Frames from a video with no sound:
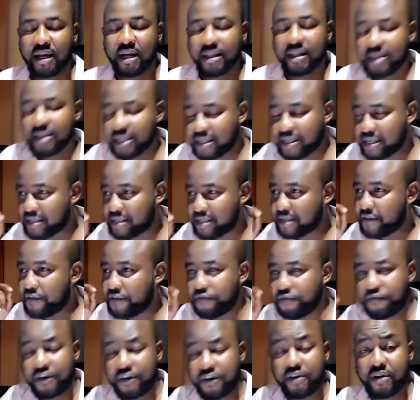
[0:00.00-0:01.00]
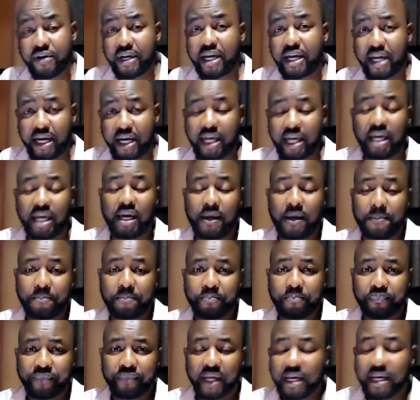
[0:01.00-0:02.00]
This is very key.
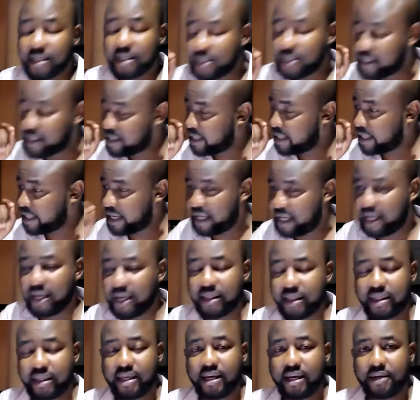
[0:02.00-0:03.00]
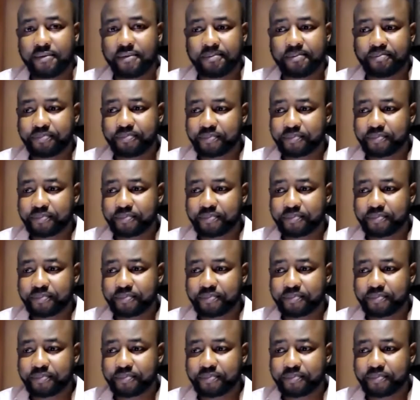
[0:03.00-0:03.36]
It is a key thing.